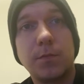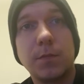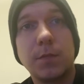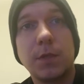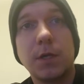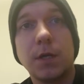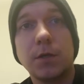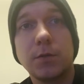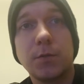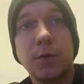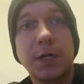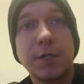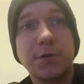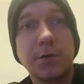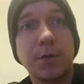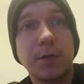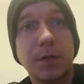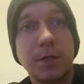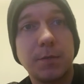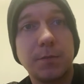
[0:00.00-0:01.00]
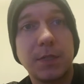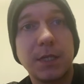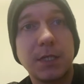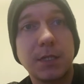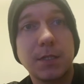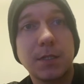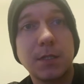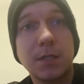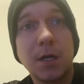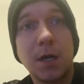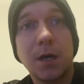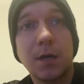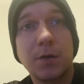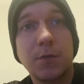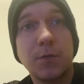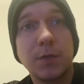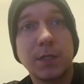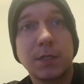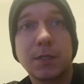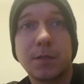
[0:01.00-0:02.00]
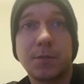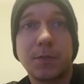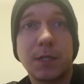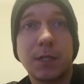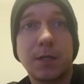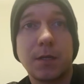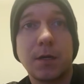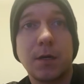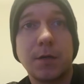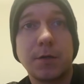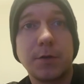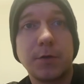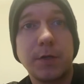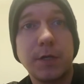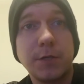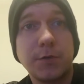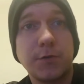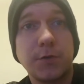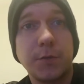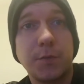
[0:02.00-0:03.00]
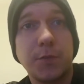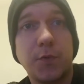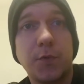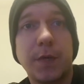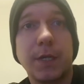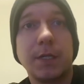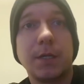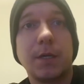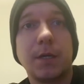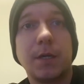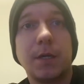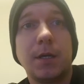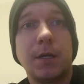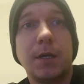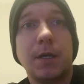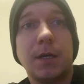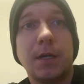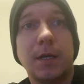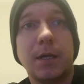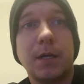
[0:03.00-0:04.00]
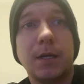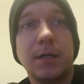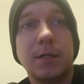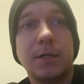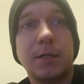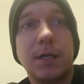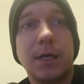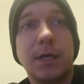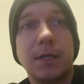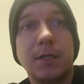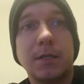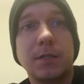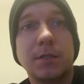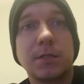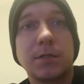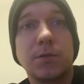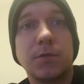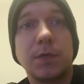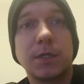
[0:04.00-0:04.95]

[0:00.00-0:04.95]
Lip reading: Otherwise, you're going to be stuck with something on your entry point, and that is going